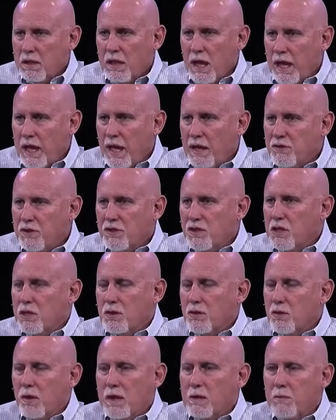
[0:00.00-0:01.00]
Guy had this
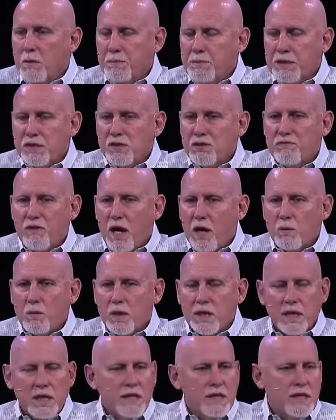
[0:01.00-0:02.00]
incredible piece of
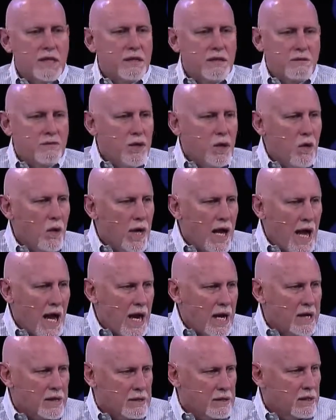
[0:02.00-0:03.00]
artwork and he didn't even know he
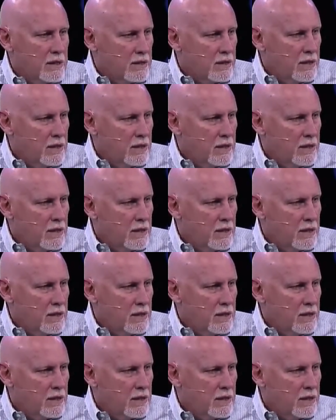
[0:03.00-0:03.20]
had it.